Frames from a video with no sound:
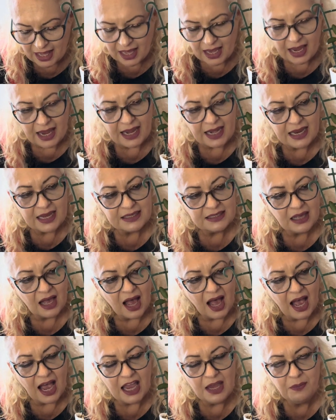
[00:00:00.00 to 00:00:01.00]
It is a
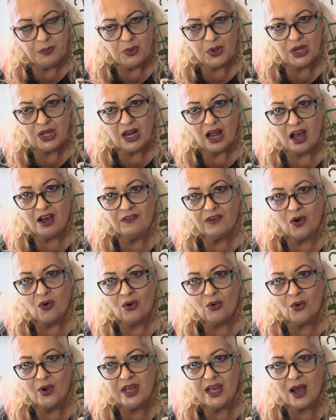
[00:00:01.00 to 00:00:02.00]
hybrid of
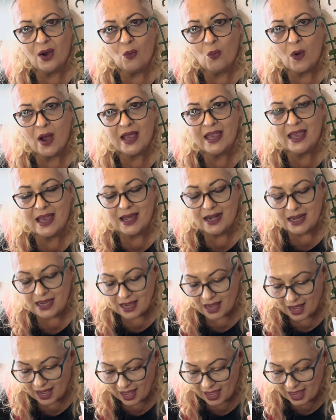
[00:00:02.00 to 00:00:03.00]
Hoya
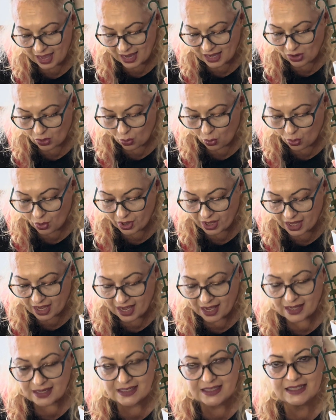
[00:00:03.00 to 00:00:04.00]
Waieriae and
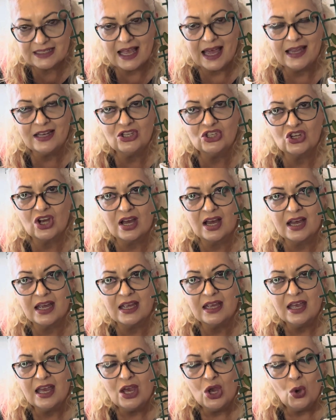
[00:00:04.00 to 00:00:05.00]
Hoya
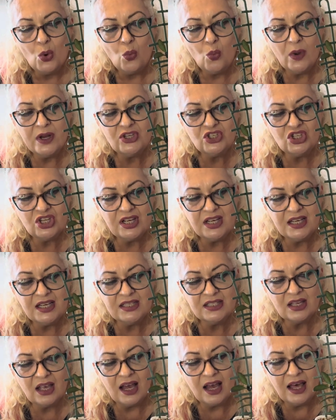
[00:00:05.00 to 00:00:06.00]
Sanjai, which
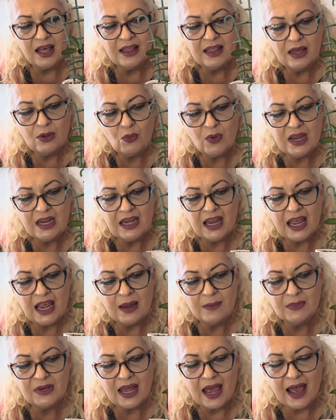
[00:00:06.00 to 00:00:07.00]
is they
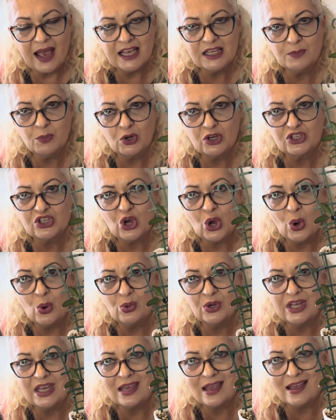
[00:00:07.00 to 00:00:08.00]
renamed as
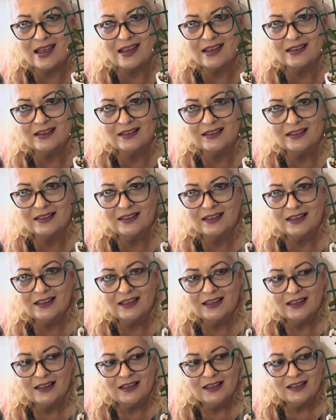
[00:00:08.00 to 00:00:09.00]
Bertoniae.
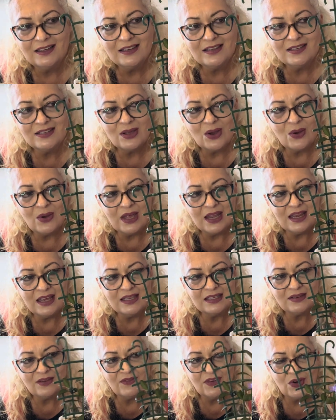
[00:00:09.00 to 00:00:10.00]
So it
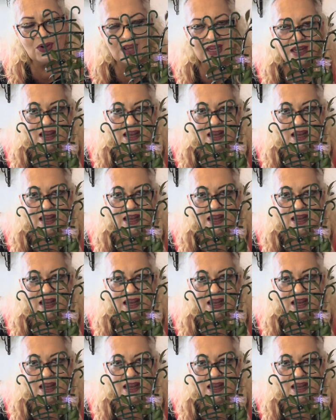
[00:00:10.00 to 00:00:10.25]
is a very